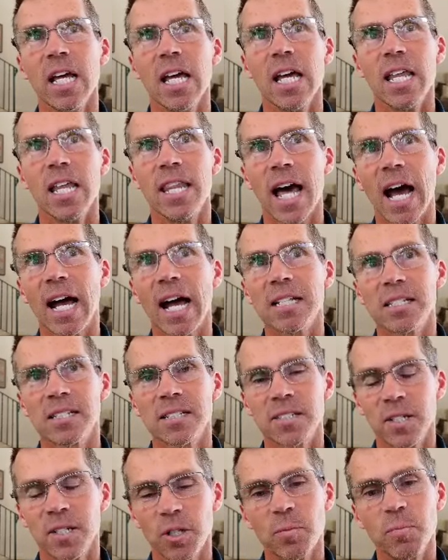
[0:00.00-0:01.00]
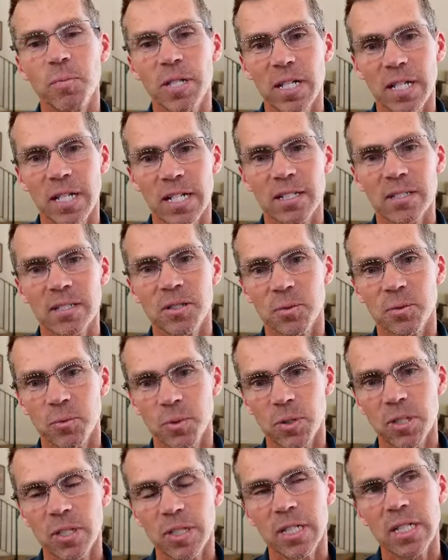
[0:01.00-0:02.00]
that steered me into
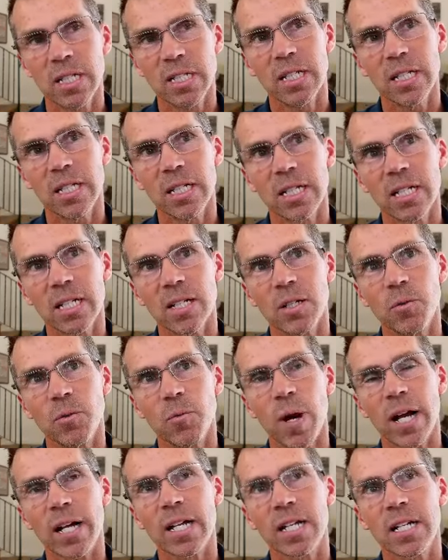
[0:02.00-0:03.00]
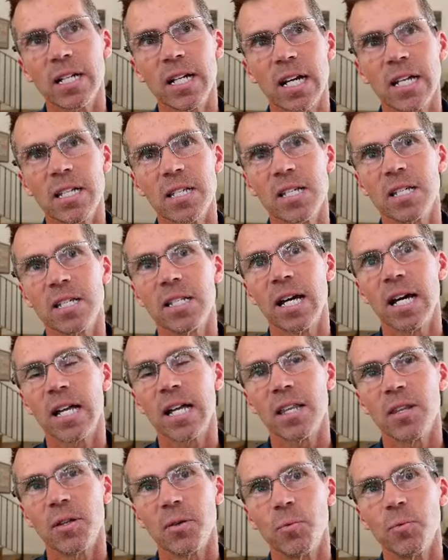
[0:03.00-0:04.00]
really recognizing that
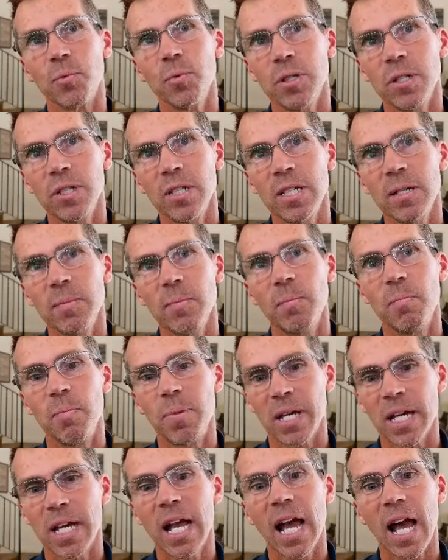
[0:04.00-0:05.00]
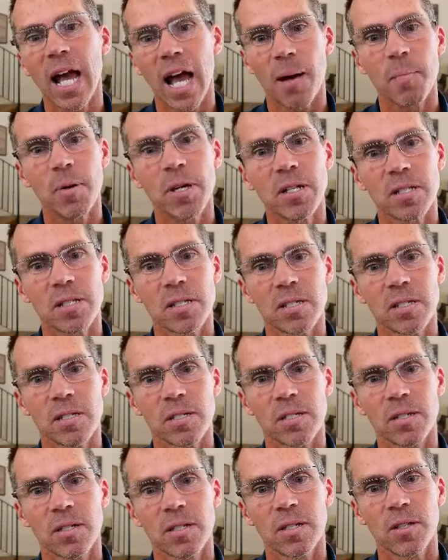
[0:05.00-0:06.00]
the really big habits,
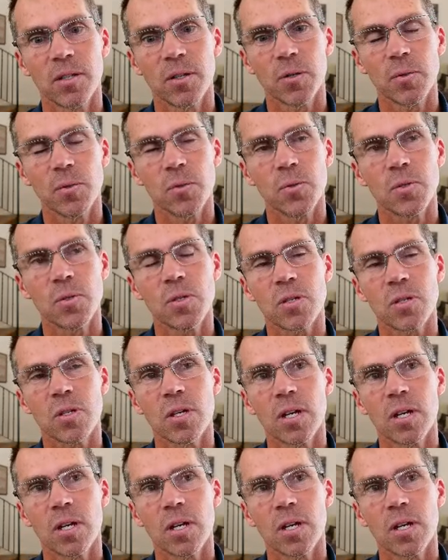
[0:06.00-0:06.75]
those